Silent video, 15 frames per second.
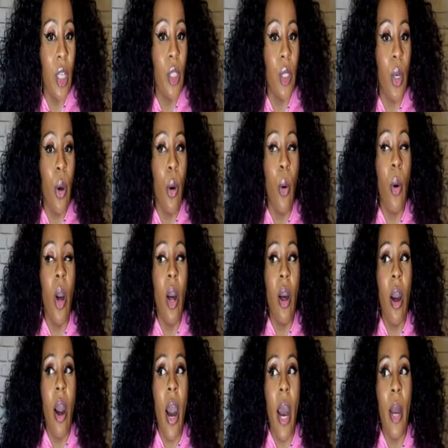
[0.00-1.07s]
So
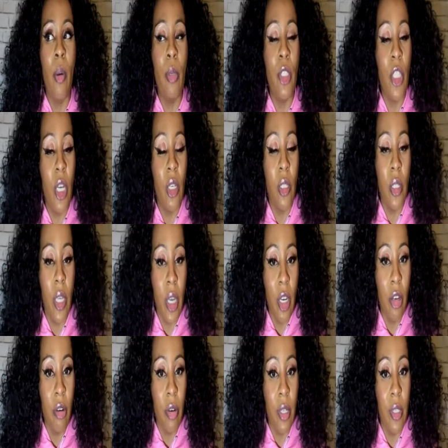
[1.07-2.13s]
I would change the
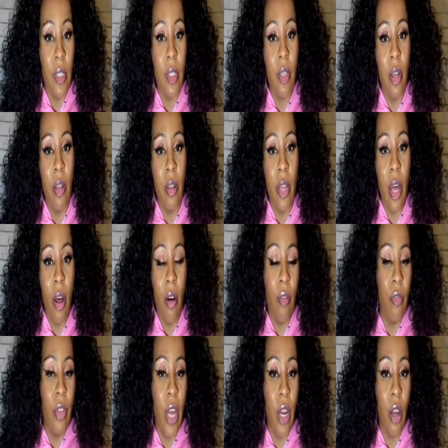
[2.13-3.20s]
ignorance that of,
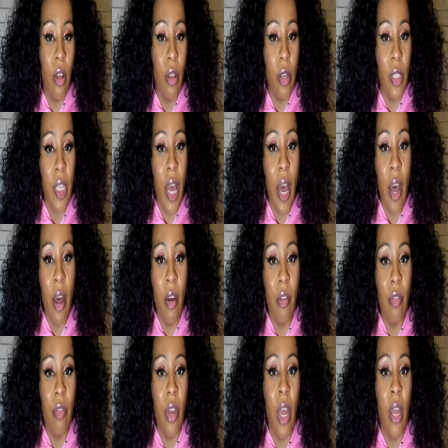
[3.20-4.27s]
that others
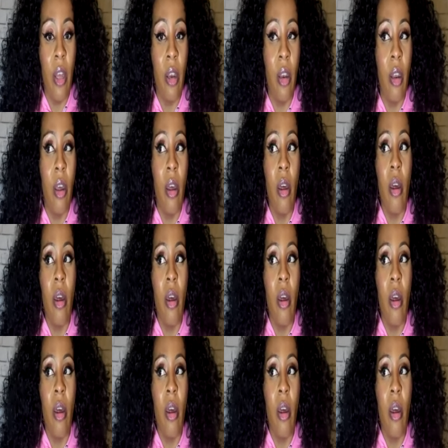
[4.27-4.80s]
have and